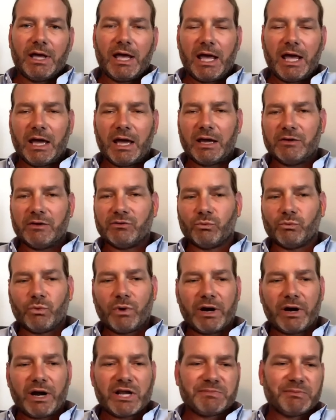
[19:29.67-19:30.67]
And
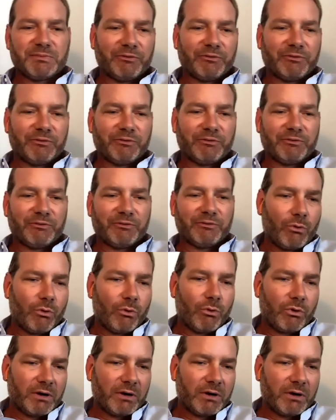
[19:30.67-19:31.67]
whereas before
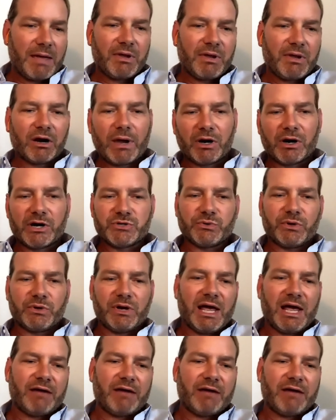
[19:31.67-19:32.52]
maybe our webinars